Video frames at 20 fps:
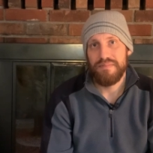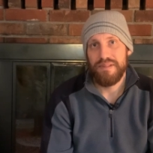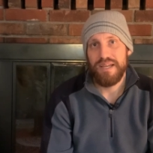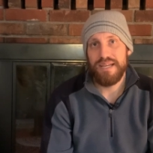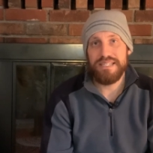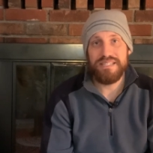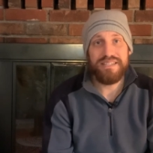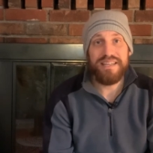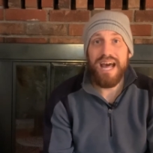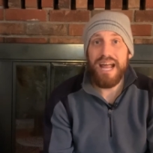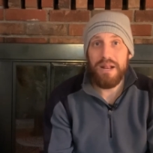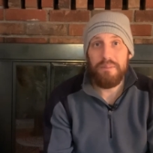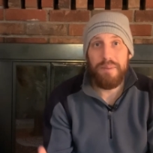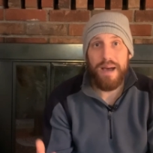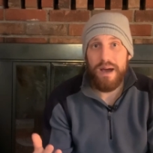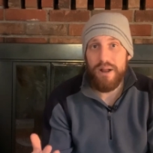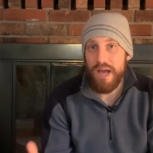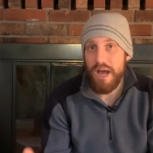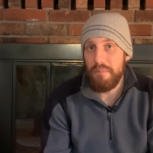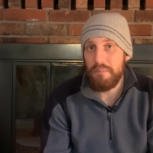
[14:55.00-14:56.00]
It's not
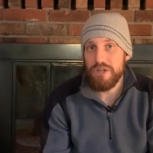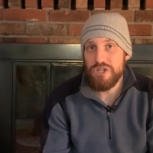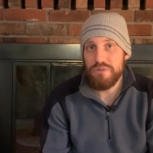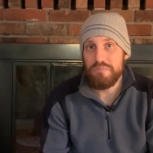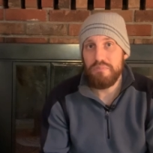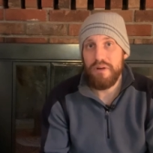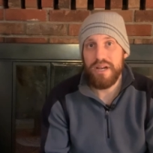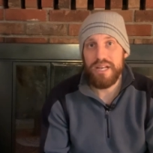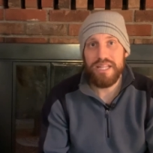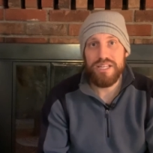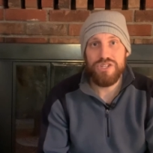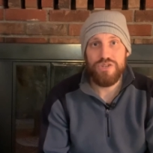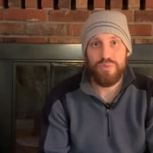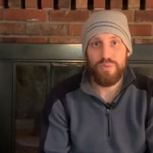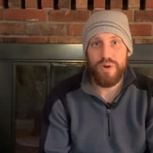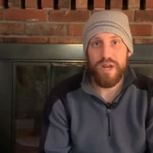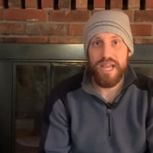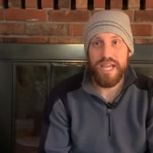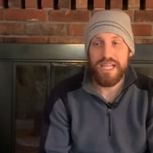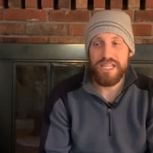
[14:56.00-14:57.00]
about how much money is
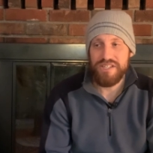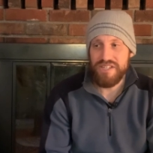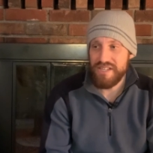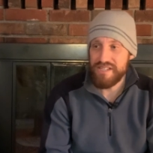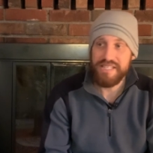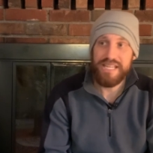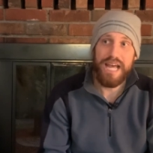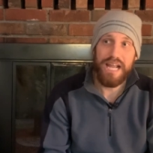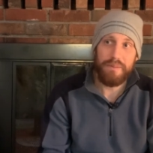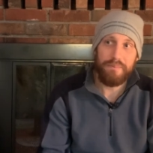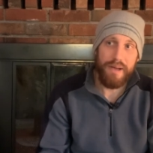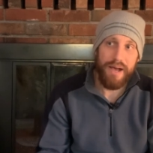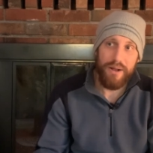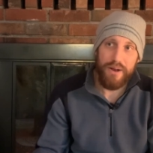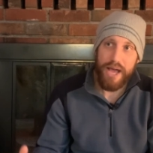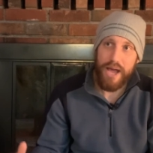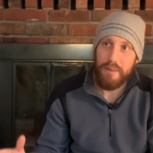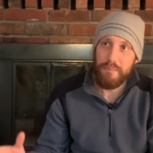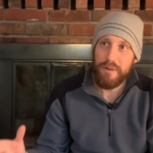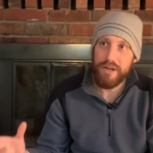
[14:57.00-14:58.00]
raised. It's not about
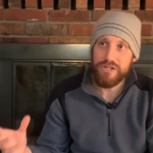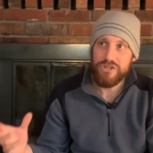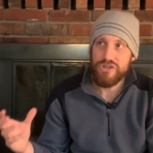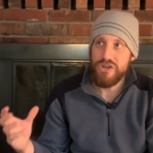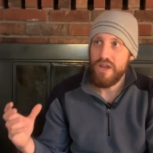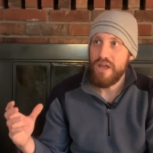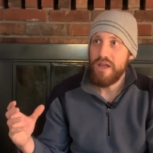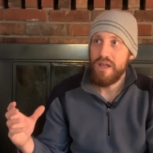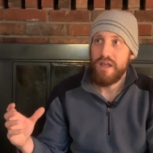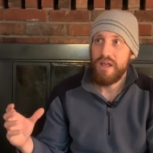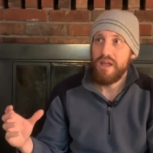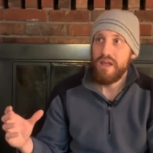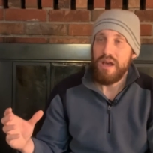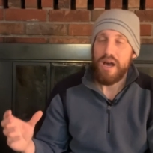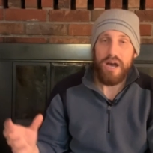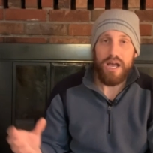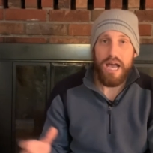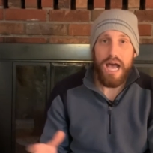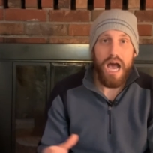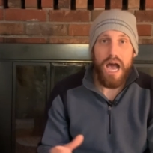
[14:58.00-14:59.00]
how much
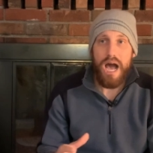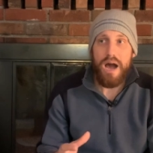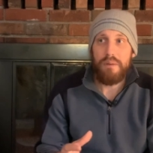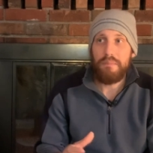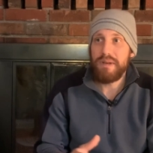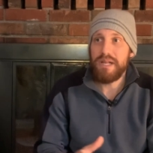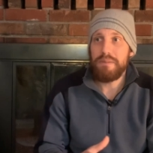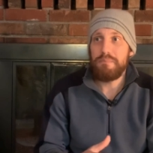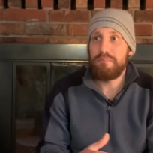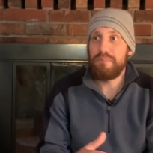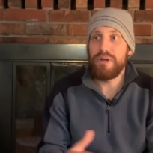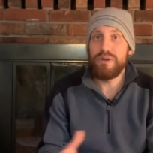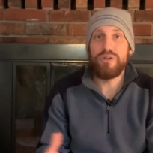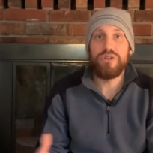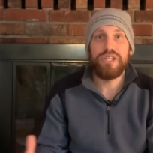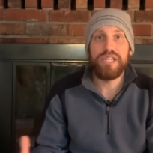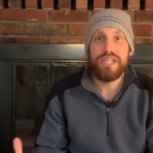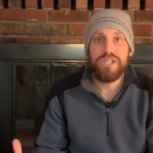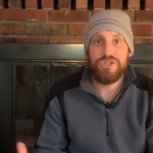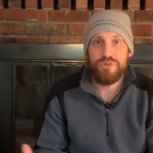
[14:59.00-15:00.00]
uh, how, how many
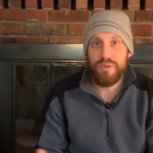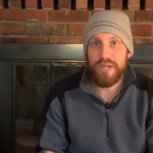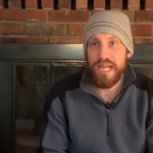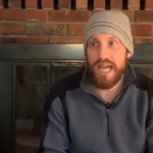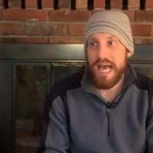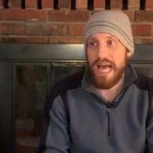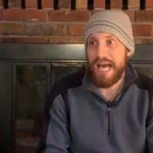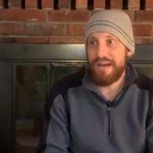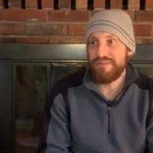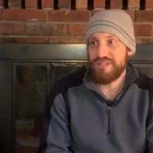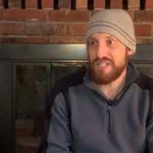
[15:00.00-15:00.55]
buildings we have.